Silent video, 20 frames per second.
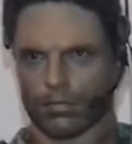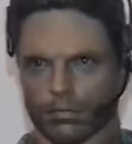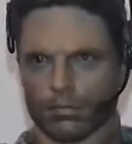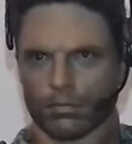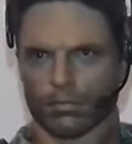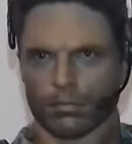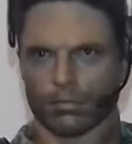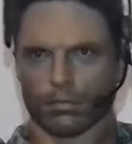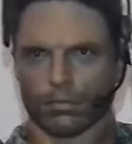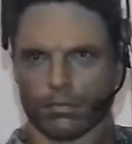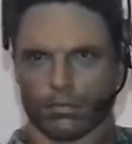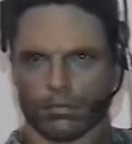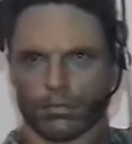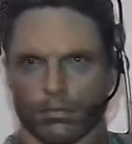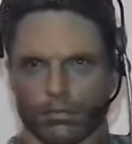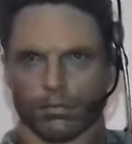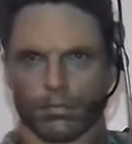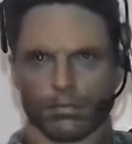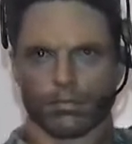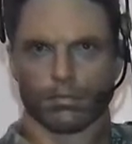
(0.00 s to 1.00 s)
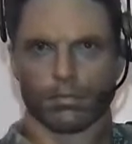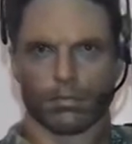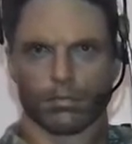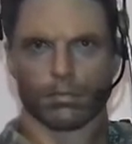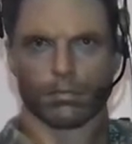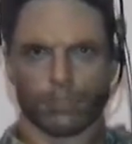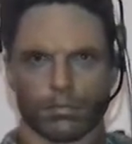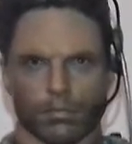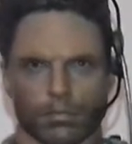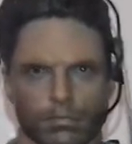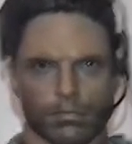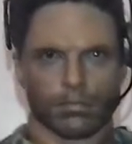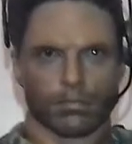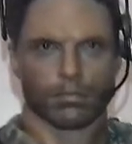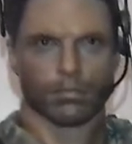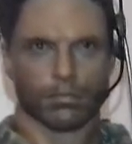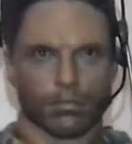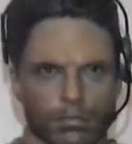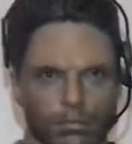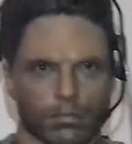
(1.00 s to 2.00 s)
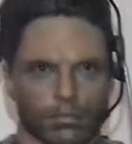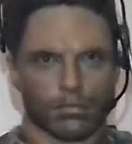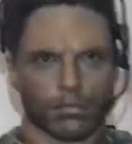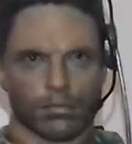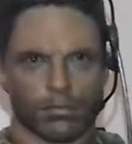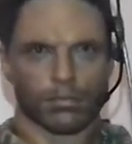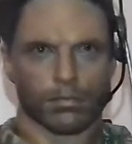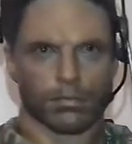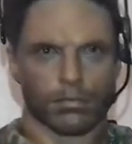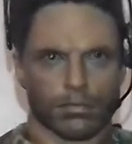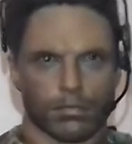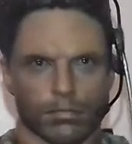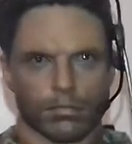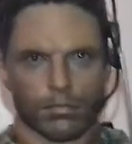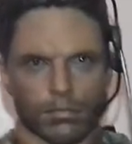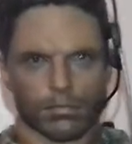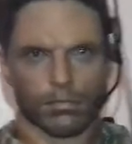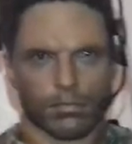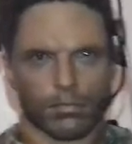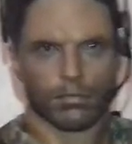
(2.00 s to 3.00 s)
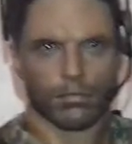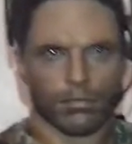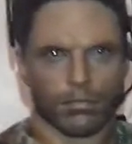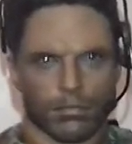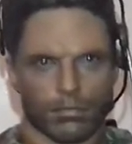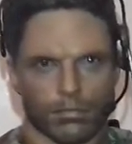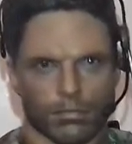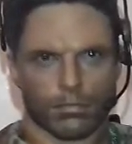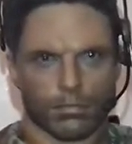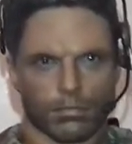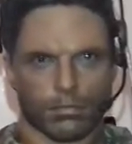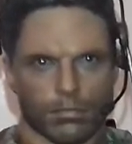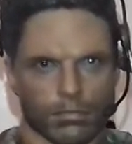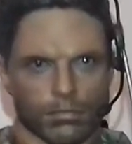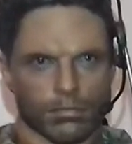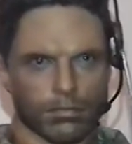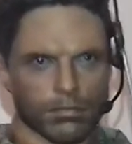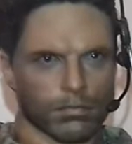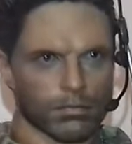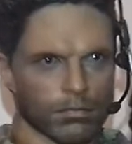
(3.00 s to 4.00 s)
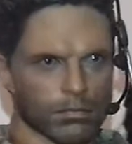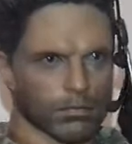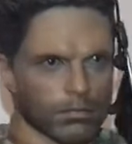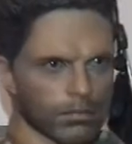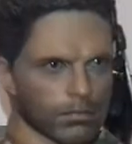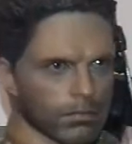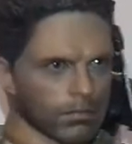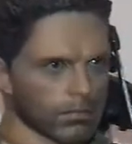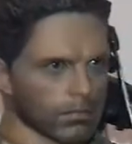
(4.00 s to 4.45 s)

Okay, welcome back. Just a quick little test video here to see